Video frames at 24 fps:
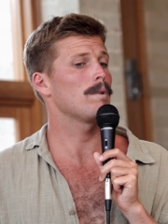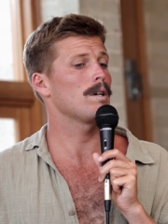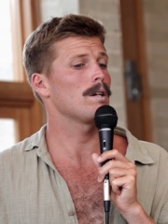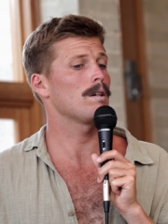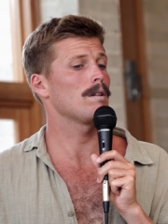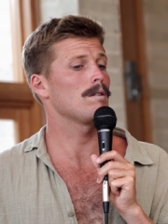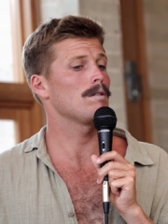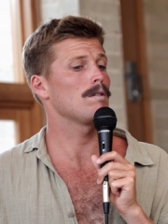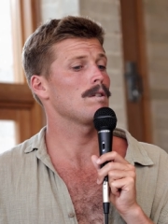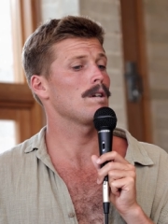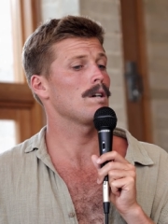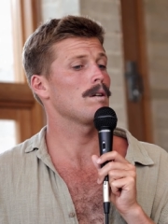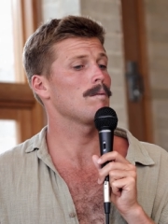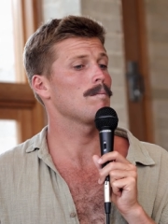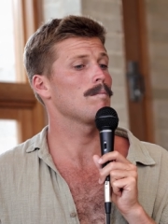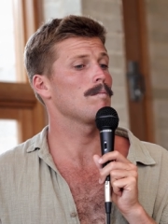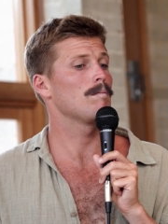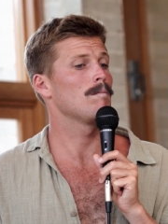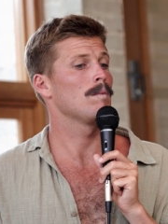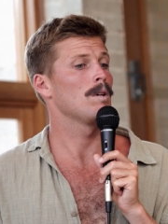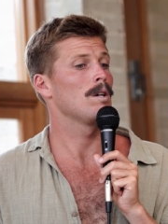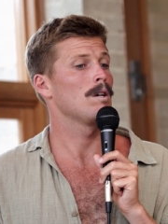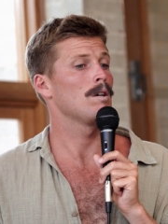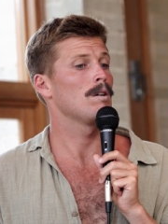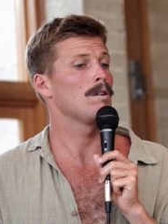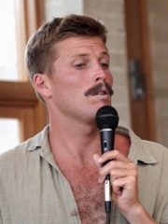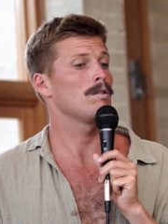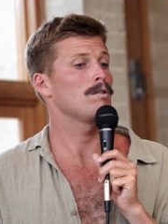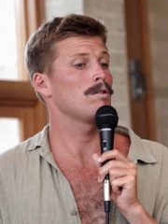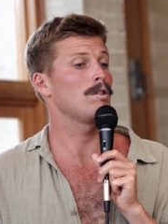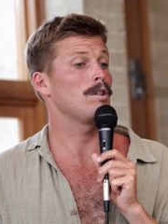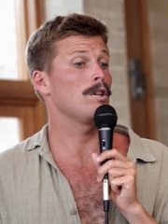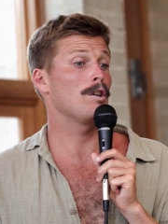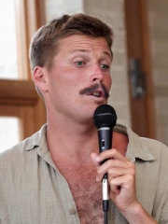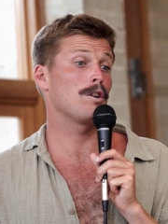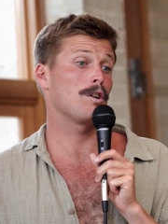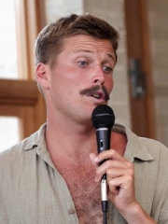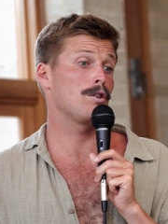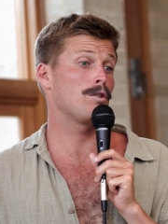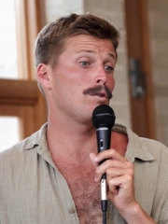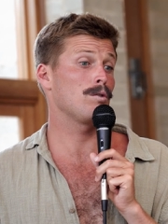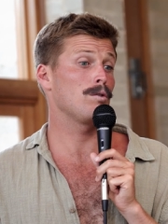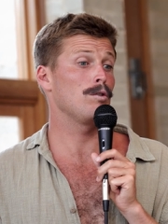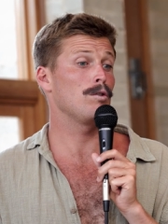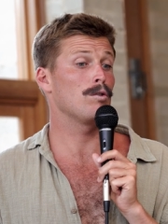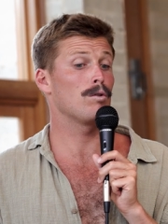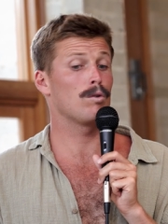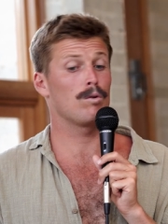And um, so you got to
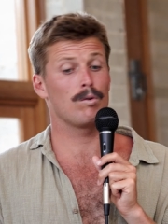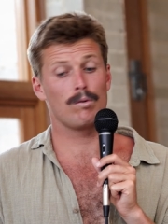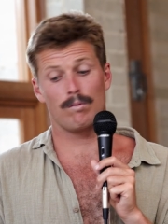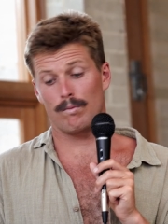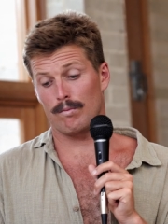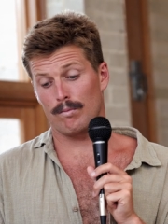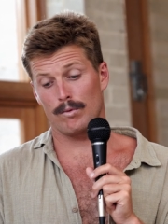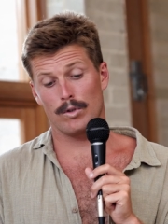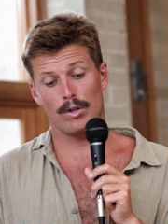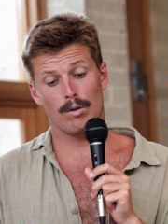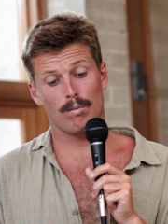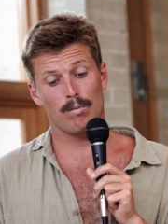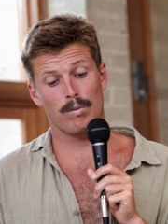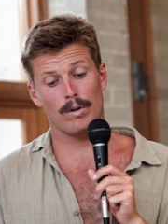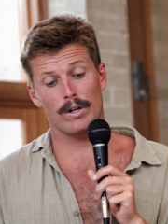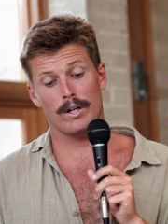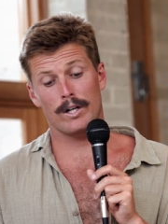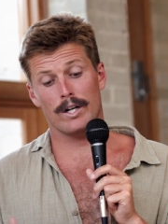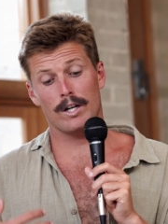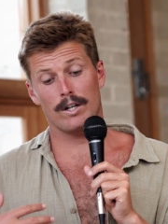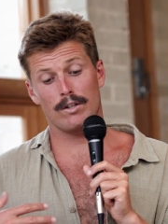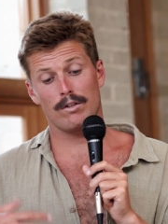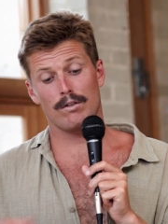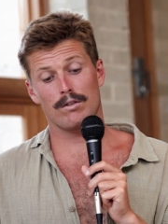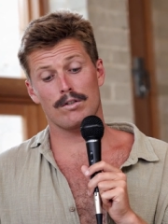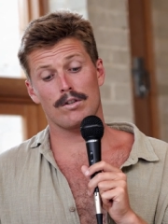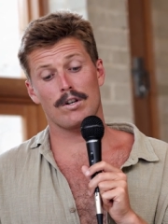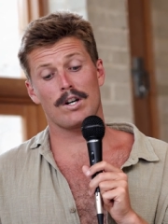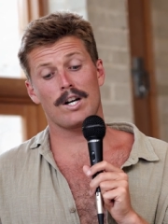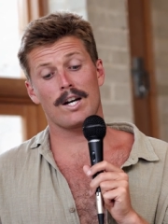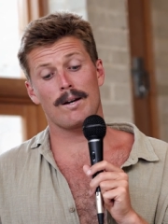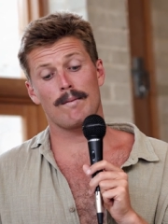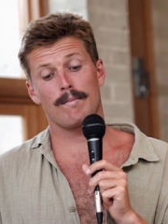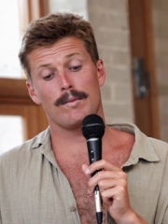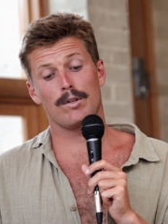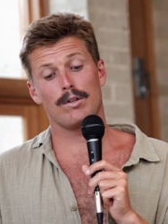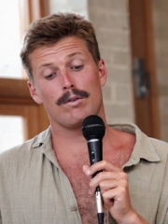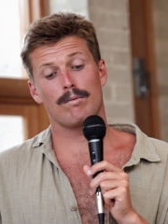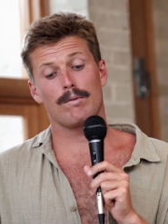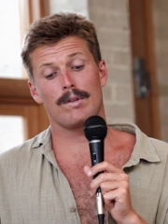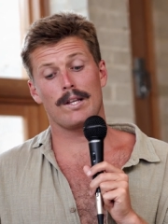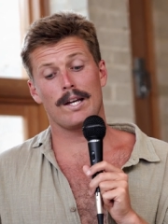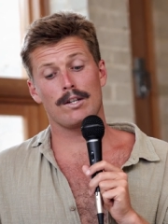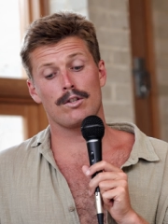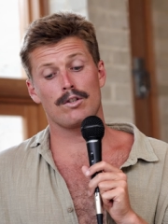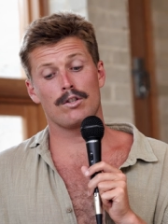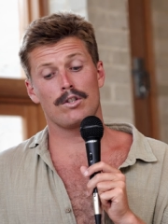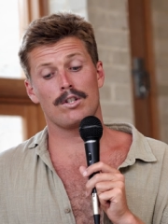do your, your work and your time and your
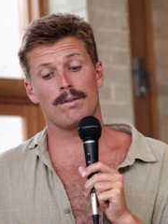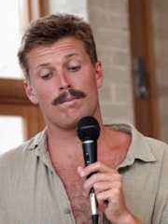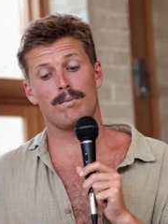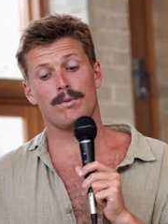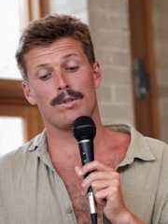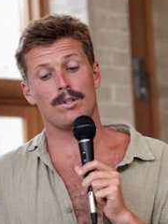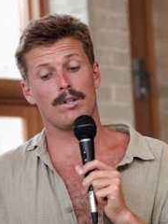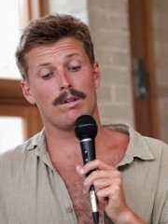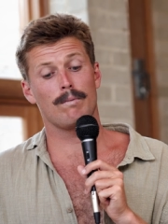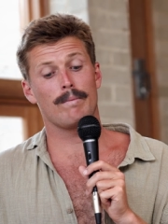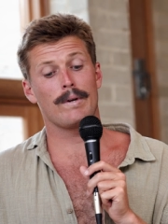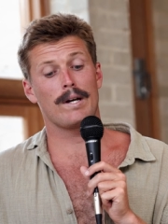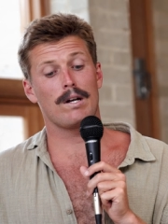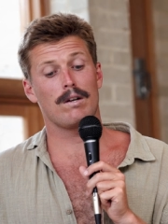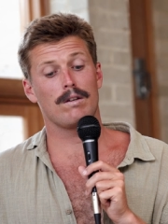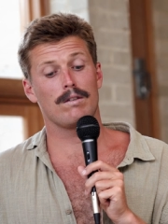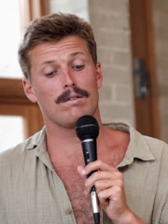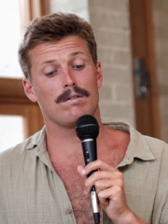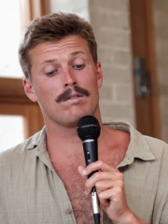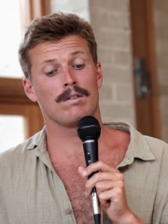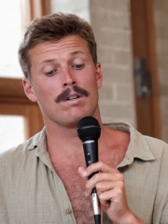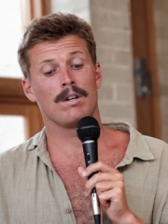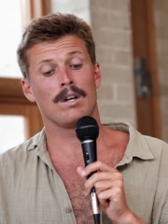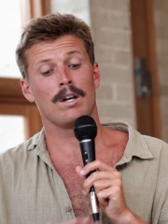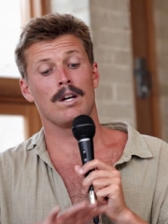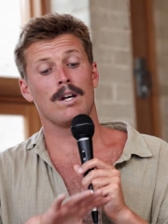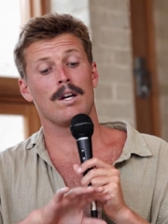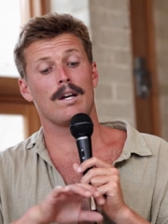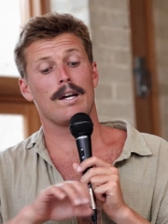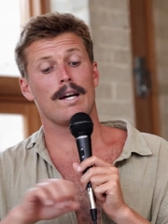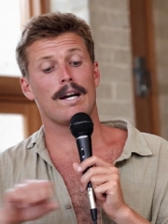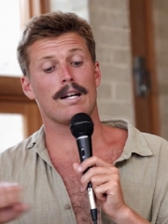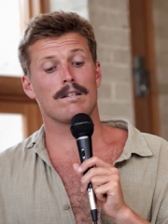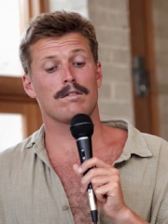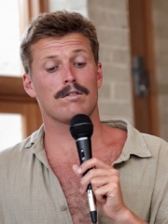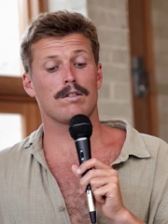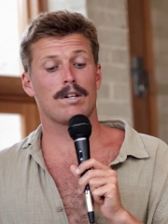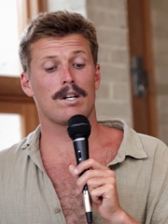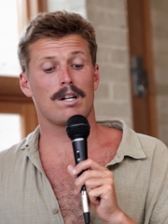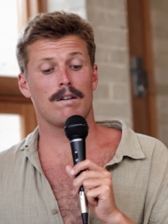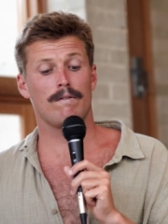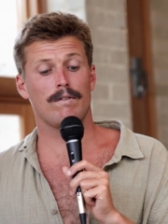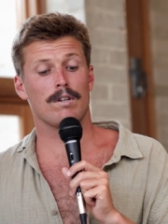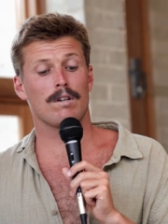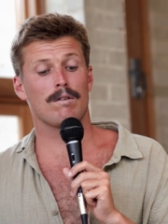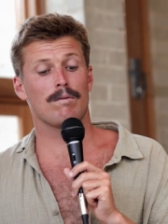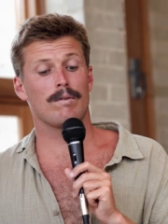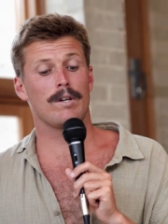relationships and your balance outside
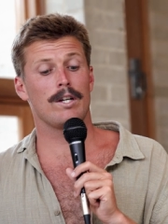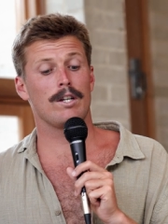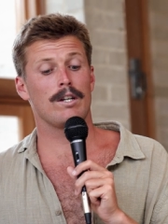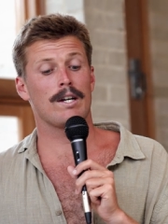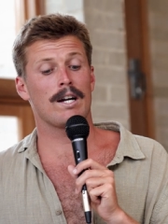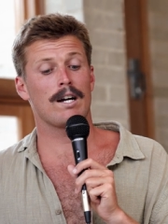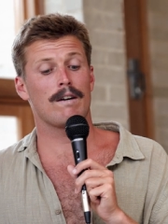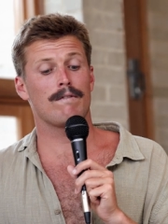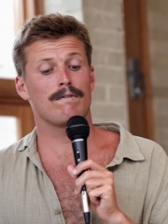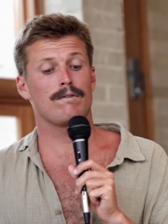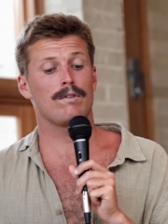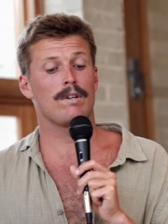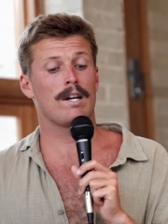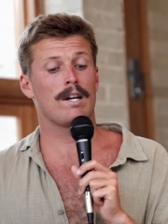of your career. You have